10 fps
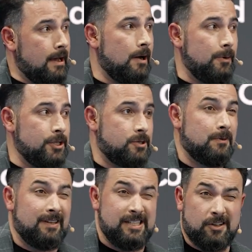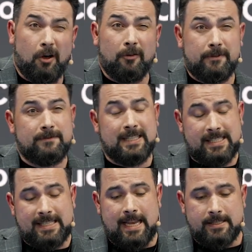Uh, we just released all 50
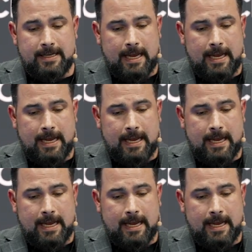states